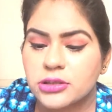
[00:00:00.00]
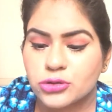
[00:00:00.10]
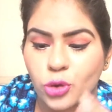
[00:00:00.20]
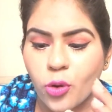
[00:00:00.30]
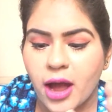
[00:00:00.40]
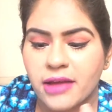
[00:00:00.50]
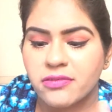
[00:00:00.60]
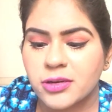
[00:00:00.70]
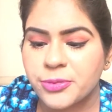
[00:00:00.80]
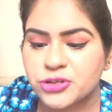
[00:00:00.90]
though
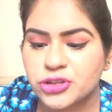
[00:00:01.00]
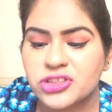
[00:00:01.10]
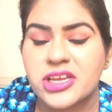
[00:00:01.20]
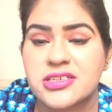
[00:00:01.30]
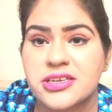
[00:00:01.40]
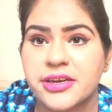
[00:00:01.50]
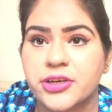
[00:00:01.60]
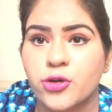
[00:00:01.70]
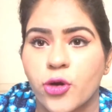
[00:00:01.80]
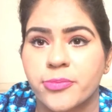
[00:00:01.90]
I will be just
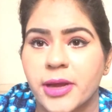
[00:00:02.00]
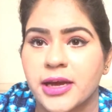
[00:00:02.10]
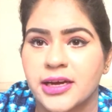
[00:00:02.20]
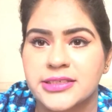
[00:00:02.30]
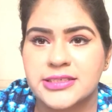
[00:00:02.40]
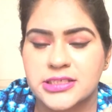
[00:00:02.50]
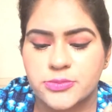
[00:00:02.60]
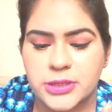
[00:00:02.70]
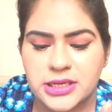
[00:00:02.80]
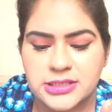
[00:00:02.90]
testing it on my eyes
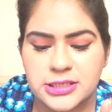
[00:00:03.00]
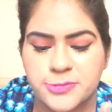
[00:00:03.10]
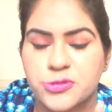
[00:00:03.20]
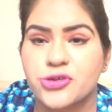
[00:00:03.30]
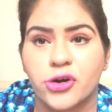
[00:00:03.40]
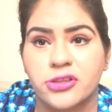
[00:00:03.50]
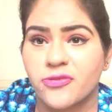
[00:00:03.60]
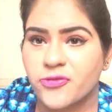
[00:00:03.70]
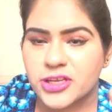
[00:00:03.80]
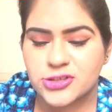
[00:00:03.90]
as well as lips,
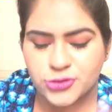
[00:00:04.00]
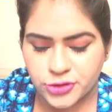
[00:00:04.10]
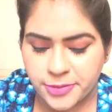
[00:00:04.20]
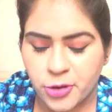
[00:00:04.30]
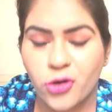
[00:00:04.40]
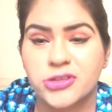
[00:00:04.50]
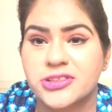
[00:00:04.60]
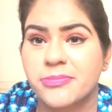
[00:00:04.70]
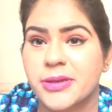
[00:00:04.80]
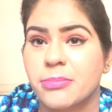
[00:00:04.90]
not the face today,
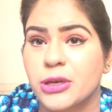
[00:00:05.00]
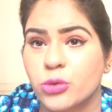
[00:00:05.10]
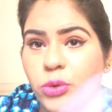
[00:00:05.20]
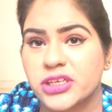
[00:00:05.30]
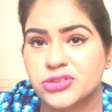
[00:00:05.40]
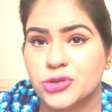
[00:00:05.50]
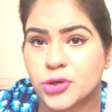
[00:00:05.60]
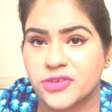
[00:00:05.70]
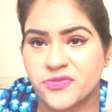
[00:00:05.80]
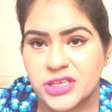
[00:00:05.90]
because the Maybelline one is
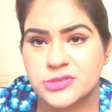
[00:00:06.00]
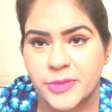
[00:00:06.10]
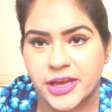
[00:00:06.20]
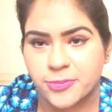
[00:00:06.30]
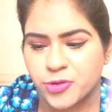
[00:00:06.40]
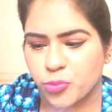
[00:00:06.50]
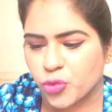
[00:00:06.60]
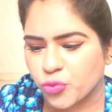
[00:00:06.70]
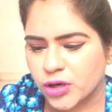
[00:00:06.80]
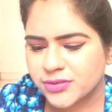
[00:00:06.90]
not a face makeup
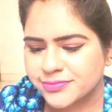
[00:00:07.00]
remover.